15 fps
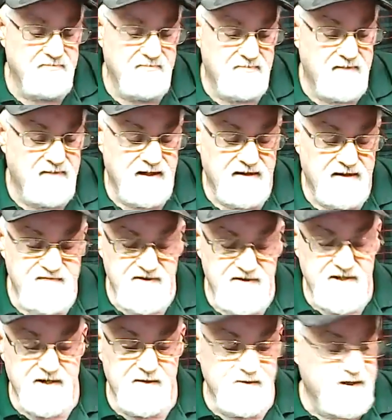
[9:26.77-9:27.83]
like a
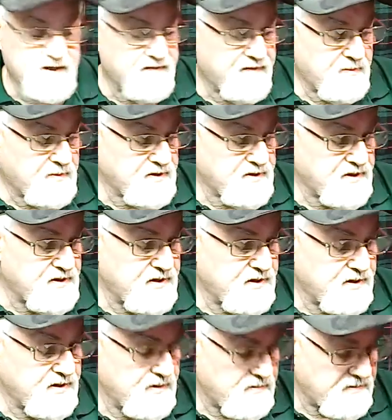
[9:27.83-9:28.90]
video, as if I wasn't here.
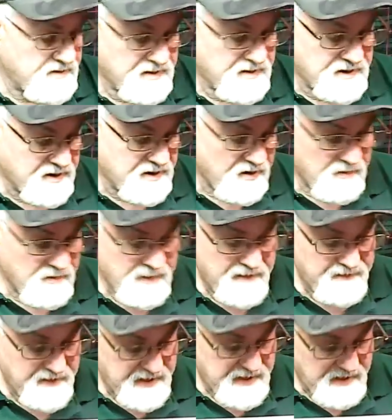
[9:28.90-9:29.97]
It's just a normal
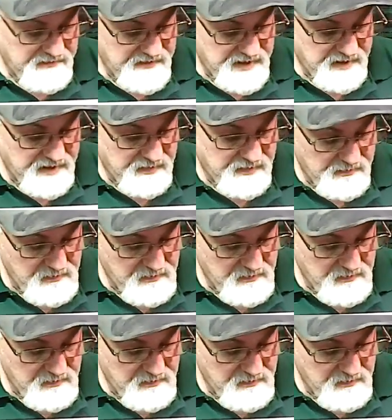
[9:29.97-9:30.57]
everyday video,